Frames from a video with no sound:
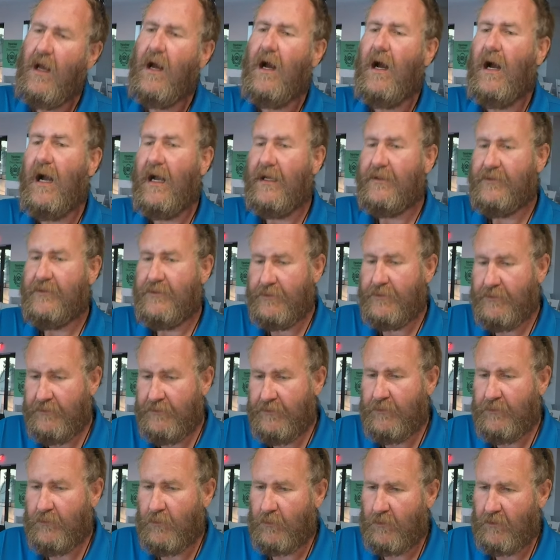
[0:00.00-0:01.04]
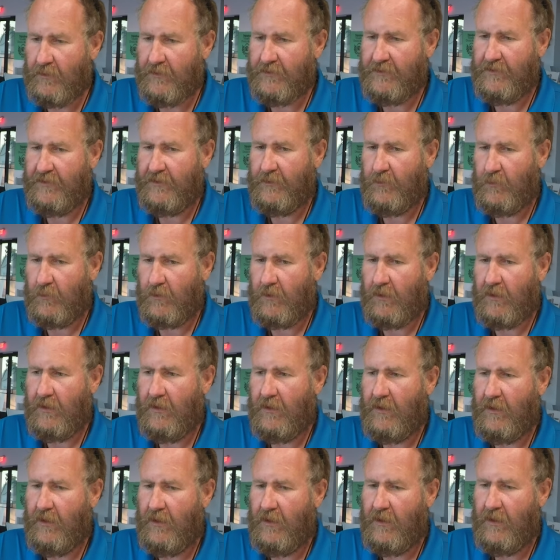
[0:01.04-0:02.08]
I do do warranty work.
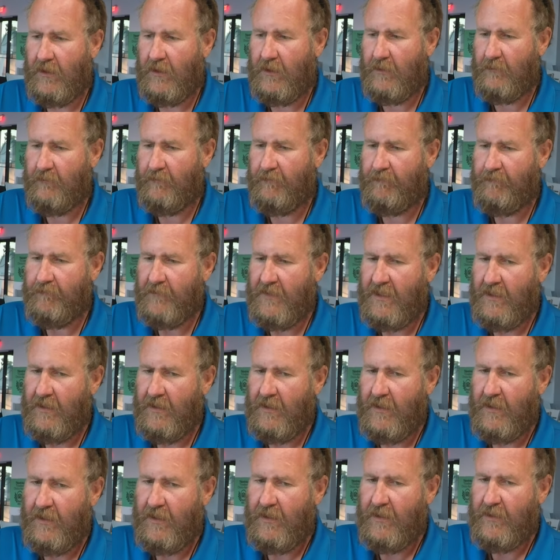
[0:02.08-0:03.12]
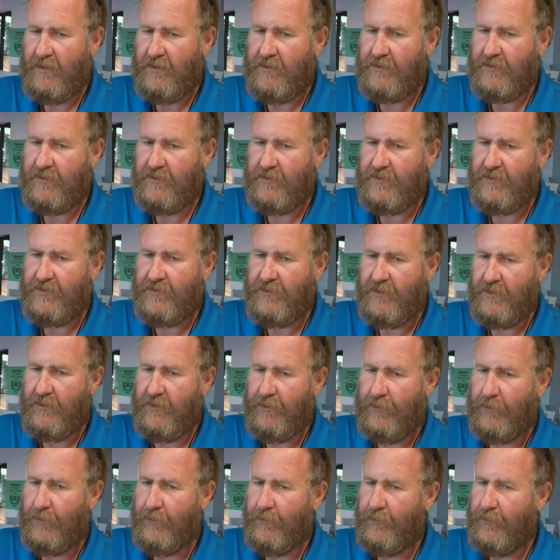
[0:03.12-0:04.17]
Um,
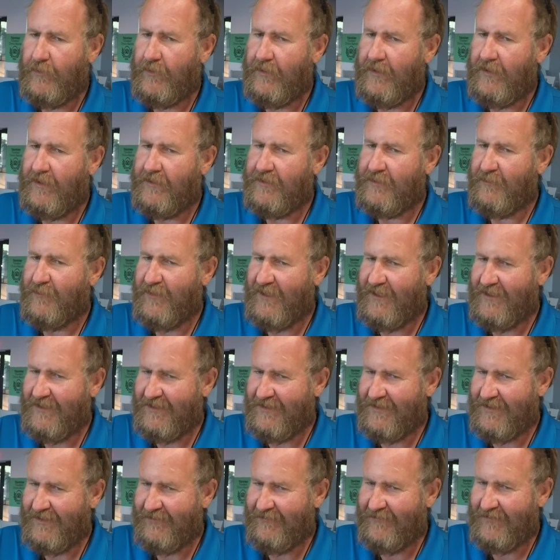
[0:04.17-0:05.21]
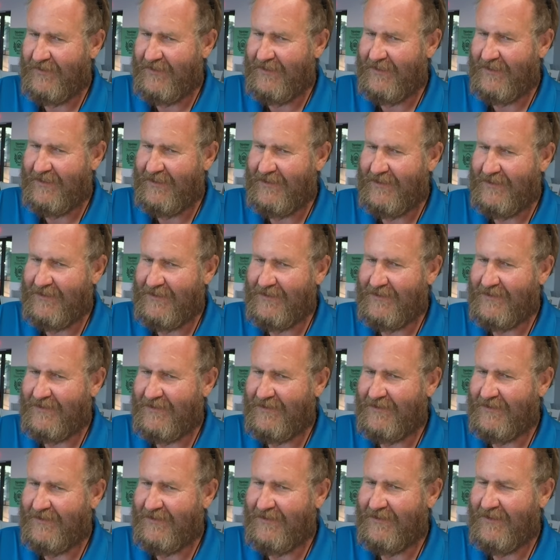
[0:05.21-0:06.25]
so it depends if it is
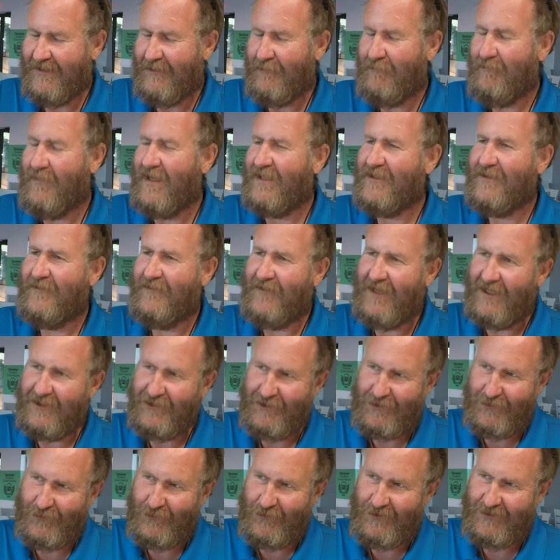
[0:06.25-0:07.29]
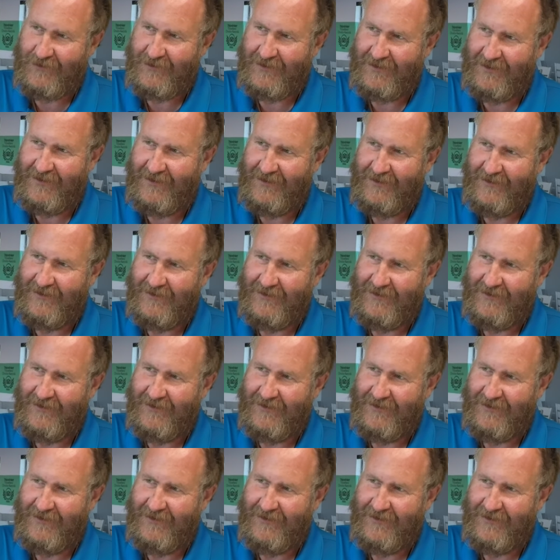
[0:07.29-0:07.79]
manufacturer warranty